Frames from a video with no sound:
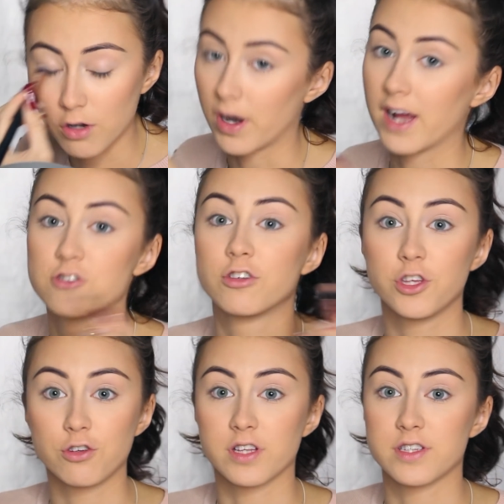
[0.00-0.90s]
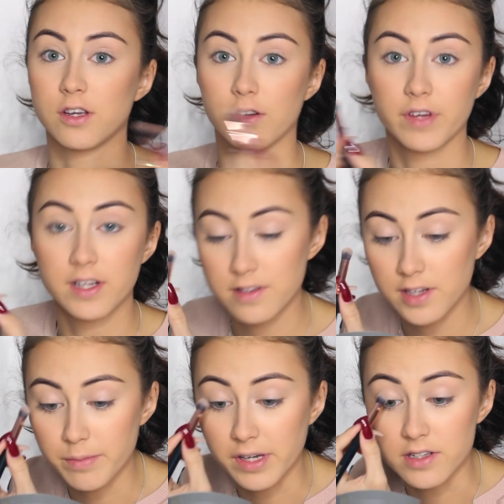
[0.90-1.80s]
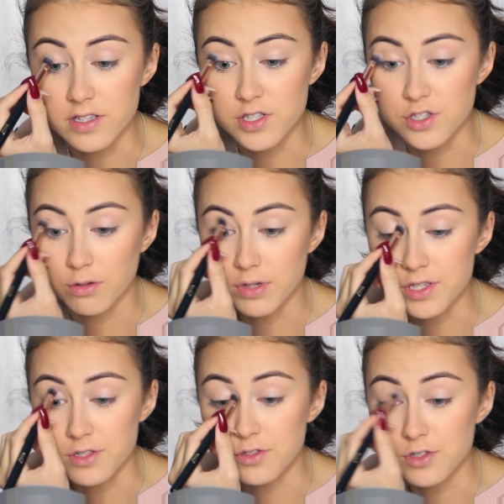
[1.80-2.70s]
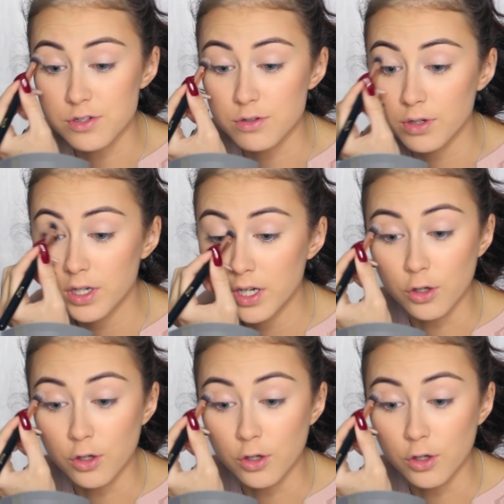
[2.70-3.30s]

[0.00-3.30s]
or actually you can think of anything because it's so easy to do.